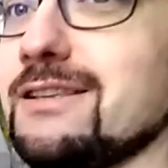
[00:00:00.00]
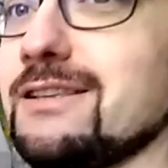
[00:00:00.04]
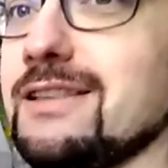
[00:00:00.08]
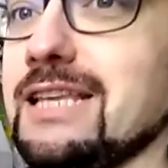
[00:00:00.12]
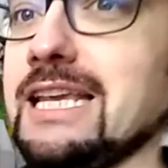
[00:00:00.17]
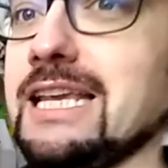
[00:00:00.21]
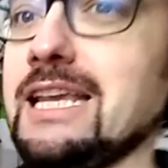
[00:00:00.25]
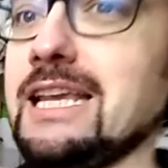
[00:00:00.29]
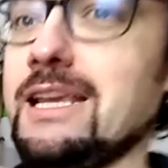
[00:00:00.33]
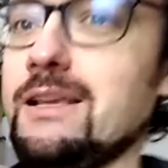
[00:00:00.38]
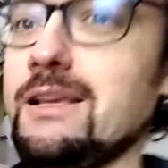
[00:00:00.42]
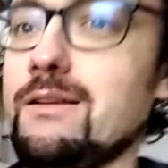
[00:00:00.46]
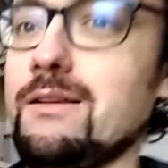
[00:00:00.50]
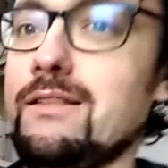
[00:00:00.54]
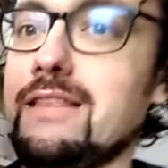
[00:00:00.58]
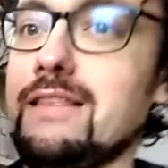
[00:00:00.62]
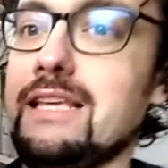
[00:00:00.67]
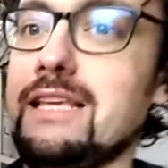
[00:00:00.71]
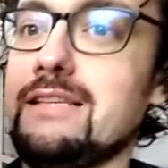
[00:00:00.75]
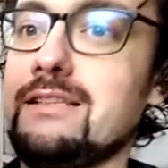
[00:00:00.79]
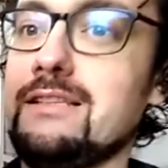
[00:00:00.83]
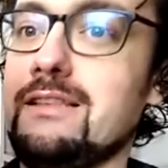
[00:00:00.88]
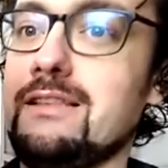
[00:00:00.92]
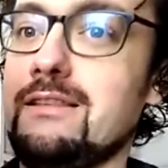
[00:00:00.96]
the
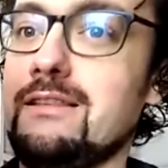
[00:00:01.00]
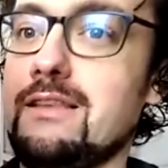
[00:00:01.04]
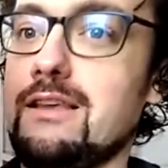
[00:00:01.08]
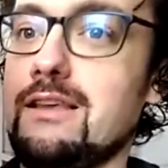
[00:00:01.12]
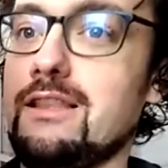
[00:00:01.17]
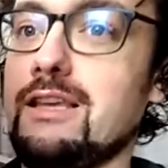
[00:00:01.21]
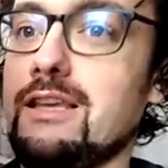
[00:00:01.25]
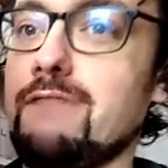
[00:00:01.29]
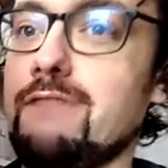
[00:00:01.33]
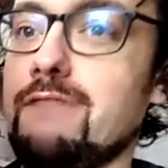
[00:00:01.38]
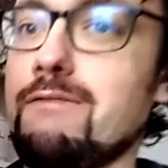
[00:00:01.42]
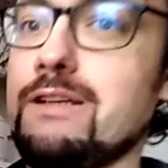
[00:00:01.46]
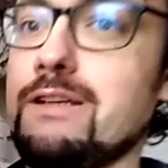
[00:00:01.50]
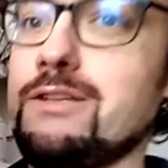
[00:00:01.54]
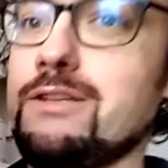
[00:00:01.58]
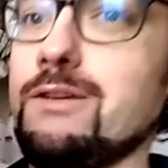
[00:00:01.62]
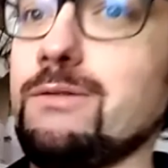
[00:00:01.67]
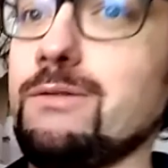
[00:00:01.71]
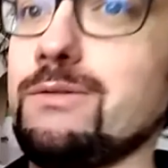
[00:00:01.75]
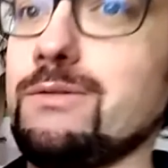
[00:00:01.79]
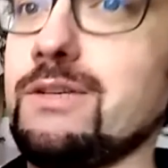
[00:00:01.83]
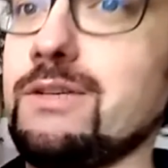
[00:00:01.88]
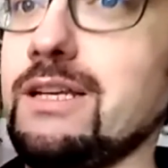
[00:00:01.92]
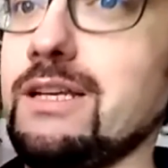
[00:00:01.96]

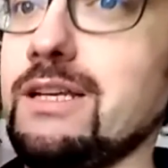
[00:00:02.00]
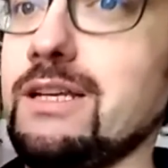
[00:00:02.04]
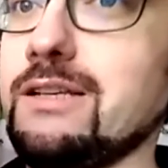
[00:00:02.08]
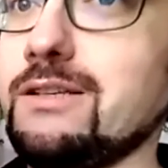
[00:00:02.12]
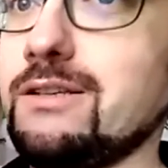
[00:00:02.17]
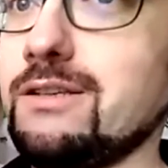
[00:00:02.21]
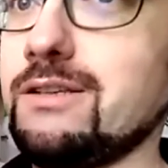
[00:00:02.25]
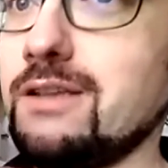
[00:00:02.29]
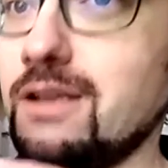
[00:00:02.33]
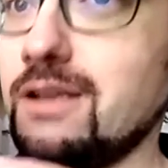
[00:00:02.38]
originals, and it's